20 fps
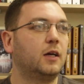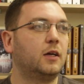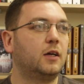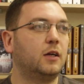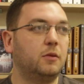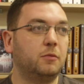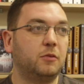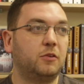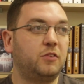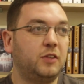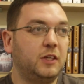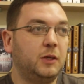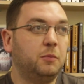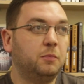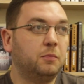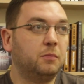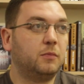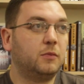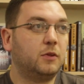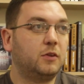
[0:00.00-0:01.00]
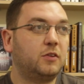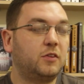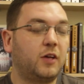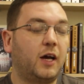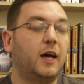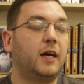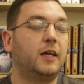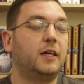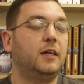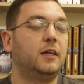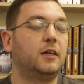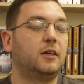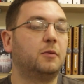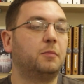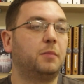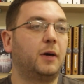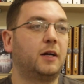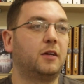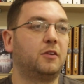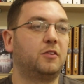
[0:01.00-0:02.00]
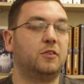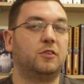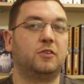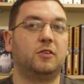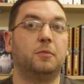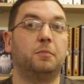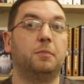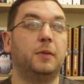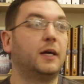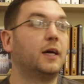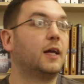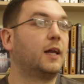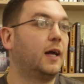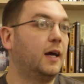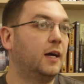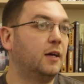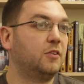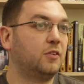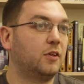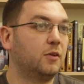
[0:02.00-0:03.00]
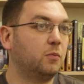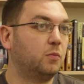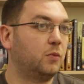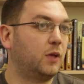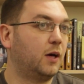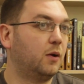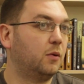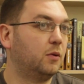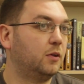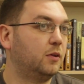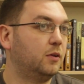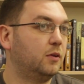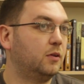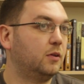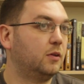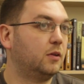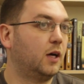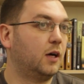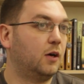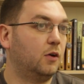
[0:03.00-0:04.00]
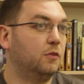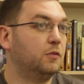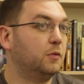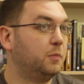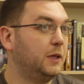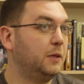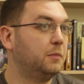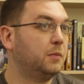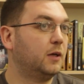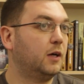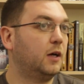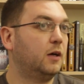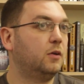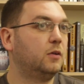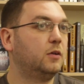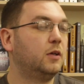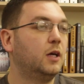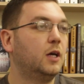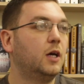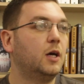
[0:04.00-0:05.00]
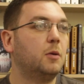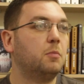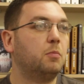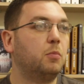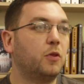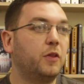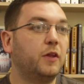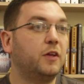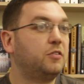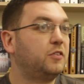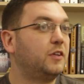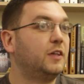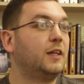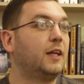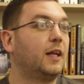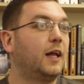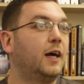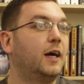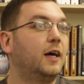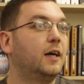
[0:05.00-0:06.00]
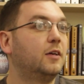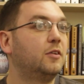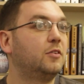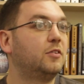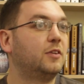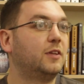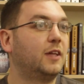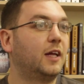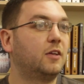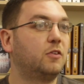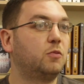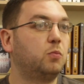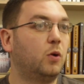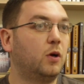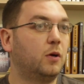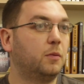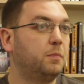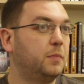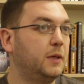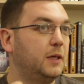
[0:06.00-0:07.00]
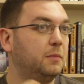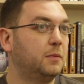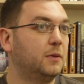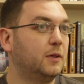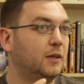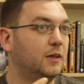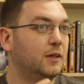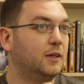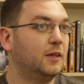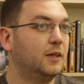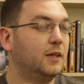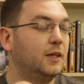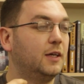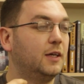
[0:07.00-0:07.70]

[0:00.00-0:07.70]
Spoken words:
can seem tiny in comparison to bigger lies that other people hold, but they're still lies, and that's what people are